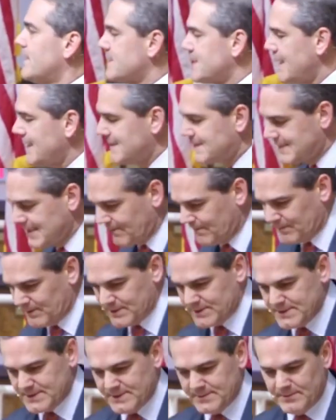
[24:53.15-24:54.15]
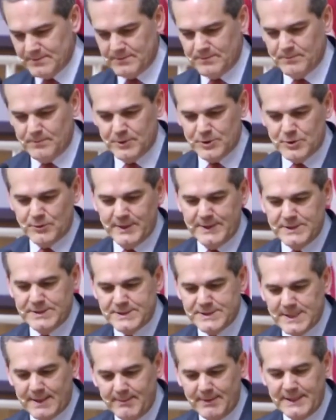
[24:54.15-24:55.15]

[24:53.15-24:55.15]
There is a difference between